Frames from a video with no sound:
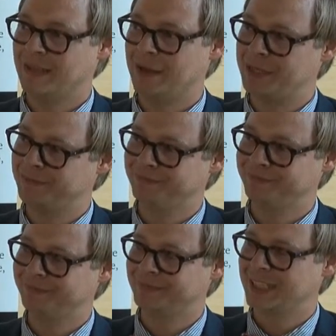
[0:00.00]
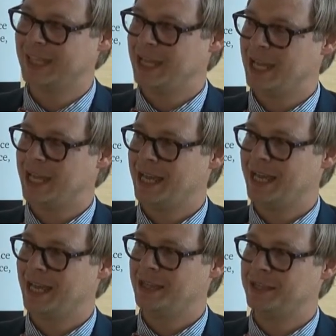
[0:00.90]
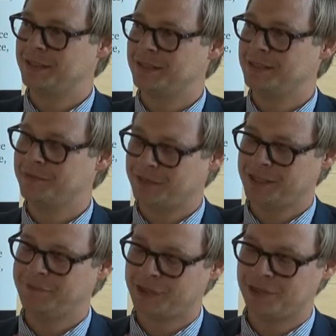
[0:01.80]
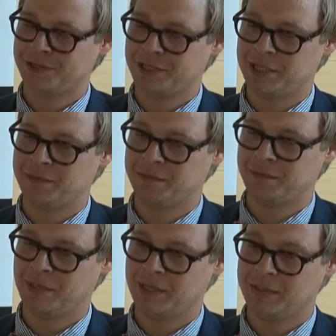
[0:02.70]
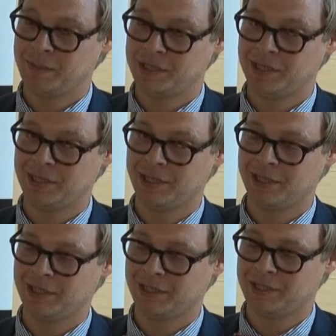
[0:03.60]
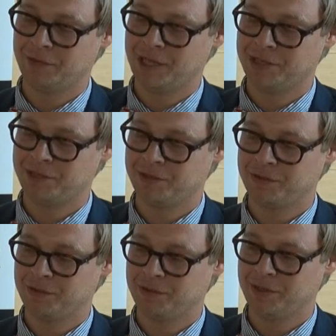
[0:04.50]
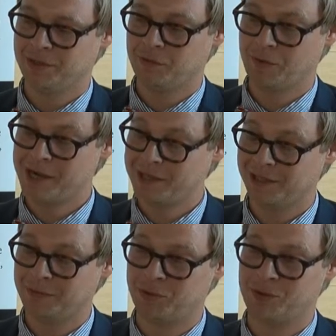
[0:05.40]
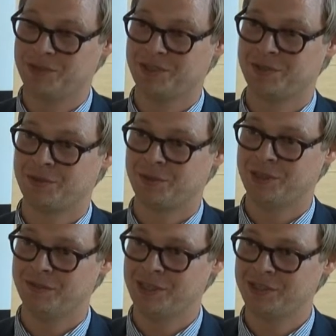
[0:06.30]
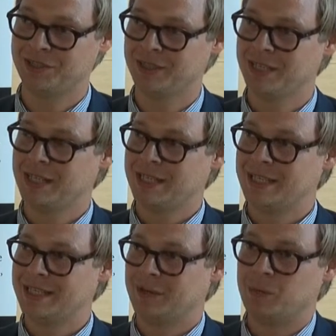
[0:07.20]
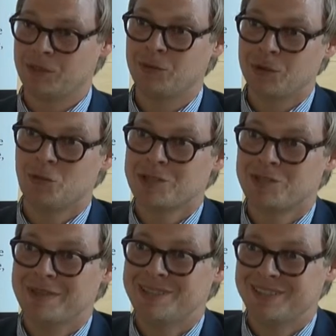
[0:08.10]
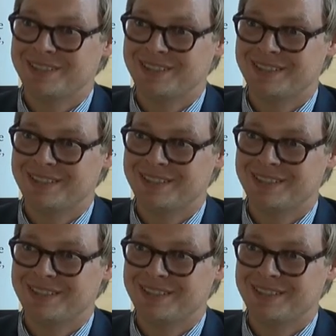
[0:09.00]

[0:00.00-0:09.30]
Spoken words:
I mean the difficulties, especially in relation to the radical approaches to innovation, is that we don't know what to measure.